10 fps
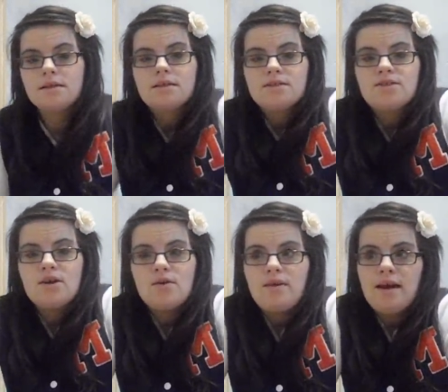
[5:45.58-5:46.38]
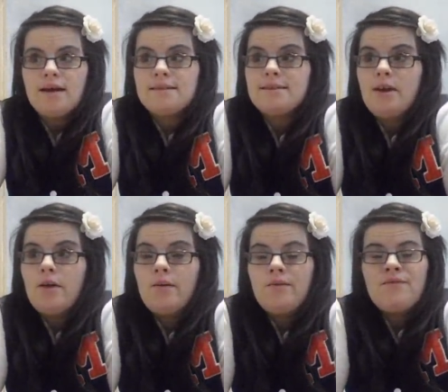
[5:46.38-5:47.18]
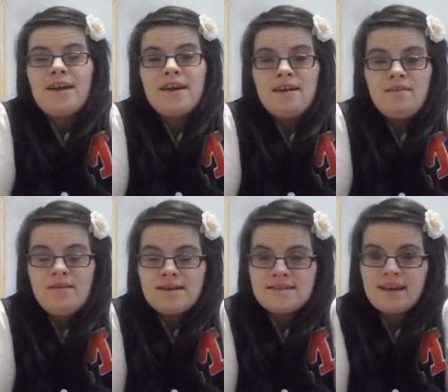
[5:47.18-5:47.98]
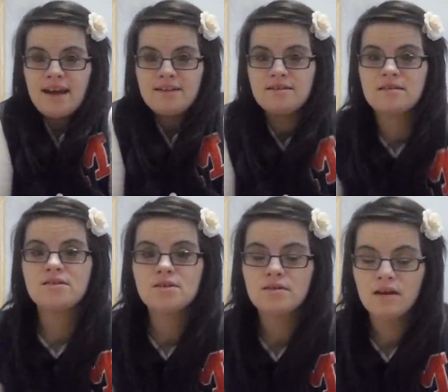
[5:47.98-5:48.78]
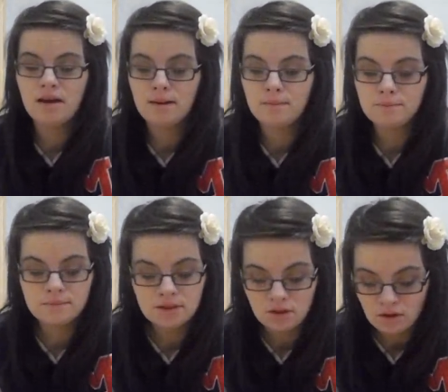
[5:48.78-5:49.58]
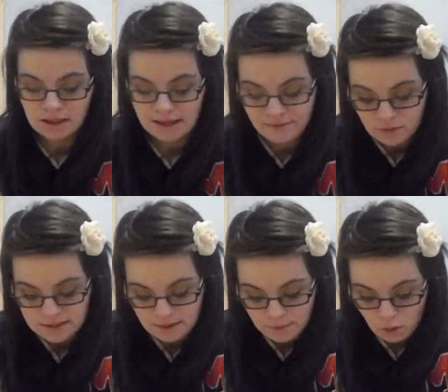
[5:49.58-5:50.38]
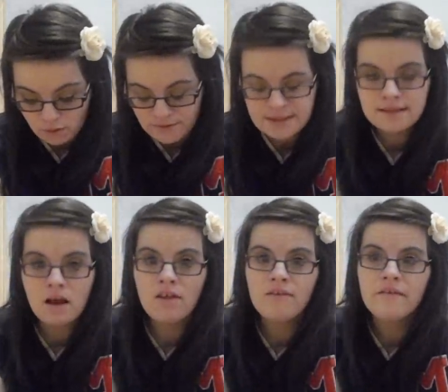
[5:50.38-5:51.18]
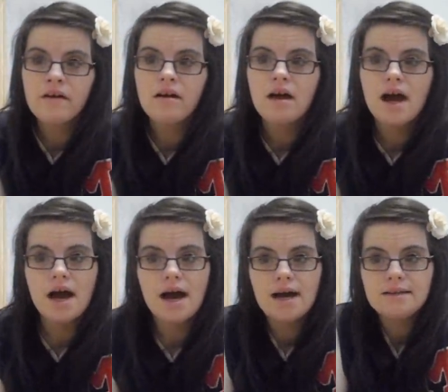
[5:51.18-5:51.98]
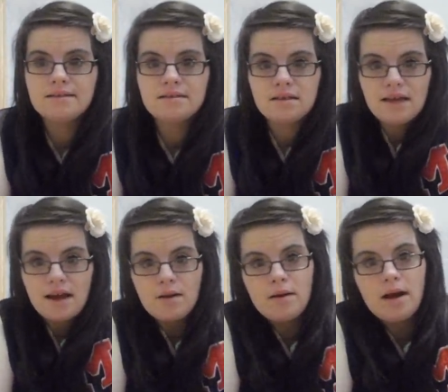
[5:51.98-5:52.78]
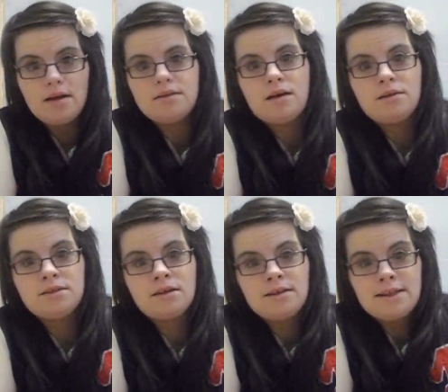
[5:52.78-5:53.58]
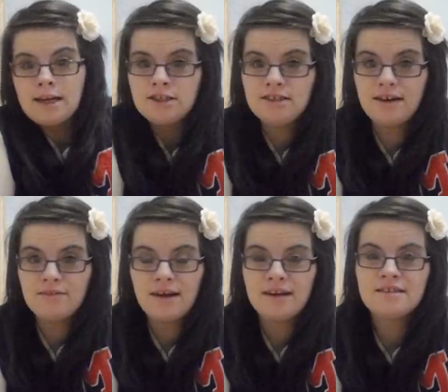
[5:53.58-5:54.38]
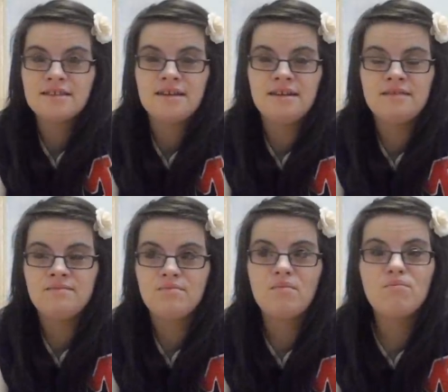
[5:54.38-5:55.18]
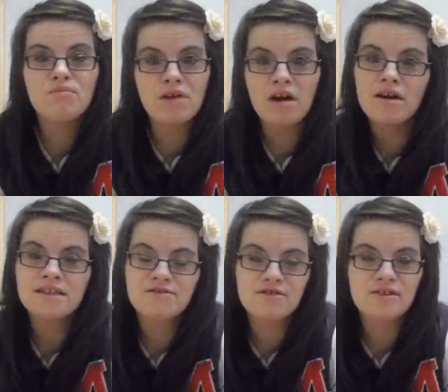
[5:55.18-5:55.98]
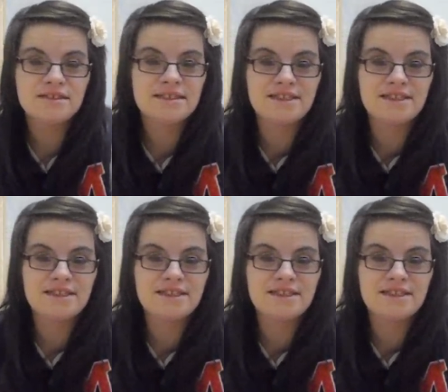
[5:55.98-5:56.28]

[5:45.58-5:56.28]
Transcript: So yeah, so thank you yes again to um, to you Holly for sending me all of this stuff. And yeah, and I'm just going to text you now that actually I actually recorded this